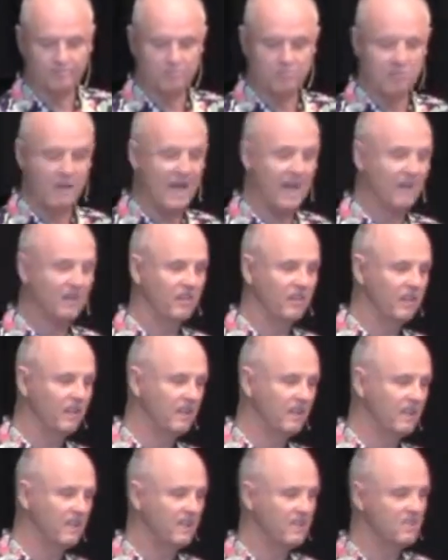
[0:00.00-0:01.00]
back then,
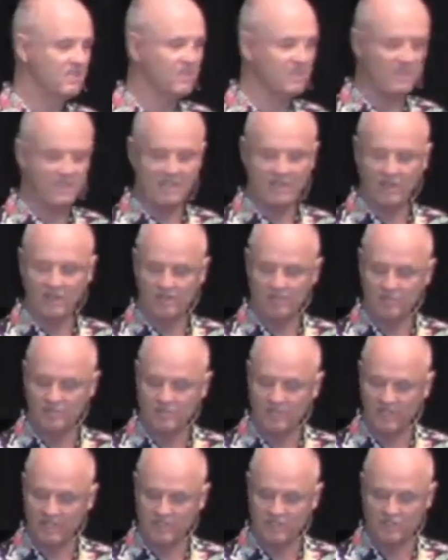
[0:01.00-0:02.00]
they didn't send out
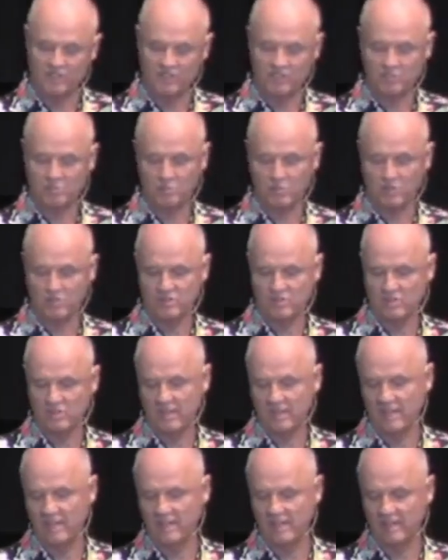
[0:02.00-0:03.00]
invitations per
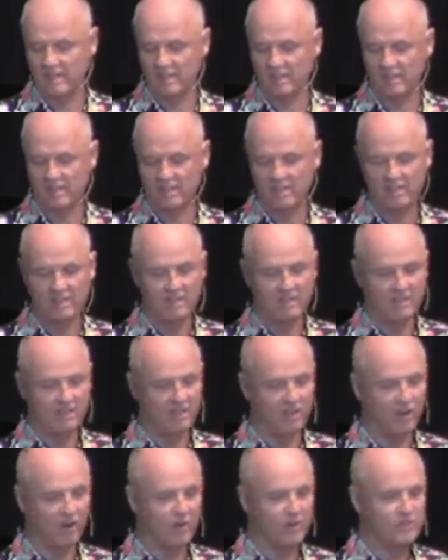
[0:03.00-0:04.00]
se and, and
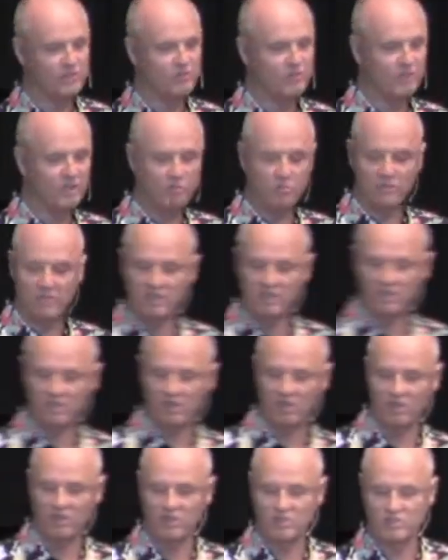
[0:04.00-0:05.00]
RSVP
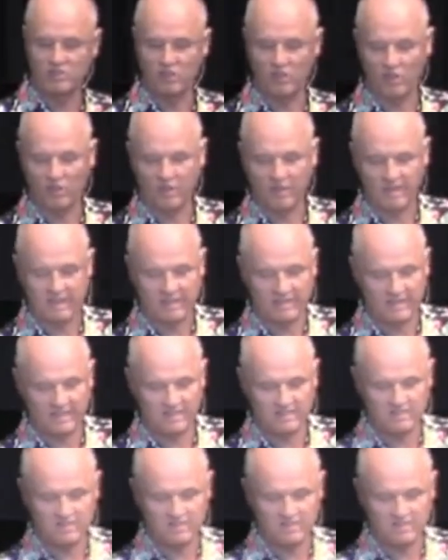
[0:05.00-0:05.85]
cards and all that kind of